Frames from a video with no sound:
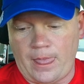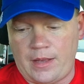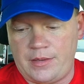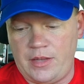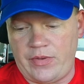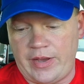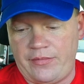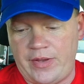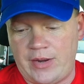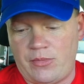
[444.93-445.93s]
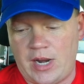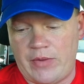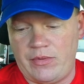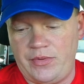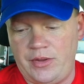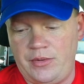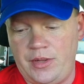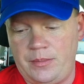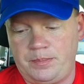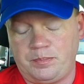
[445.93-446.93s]
See if I can find what I
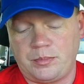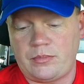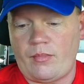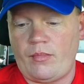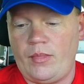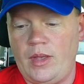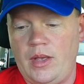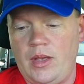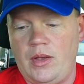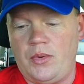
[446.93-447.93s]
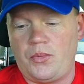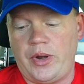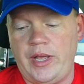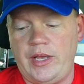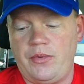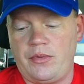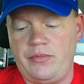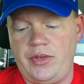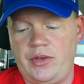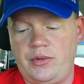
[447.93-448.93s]
reviewed. Reed
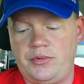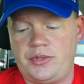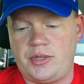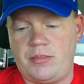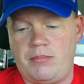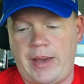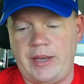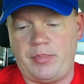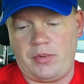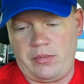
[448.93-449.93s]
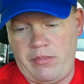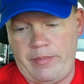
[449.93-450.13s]
reviews maple.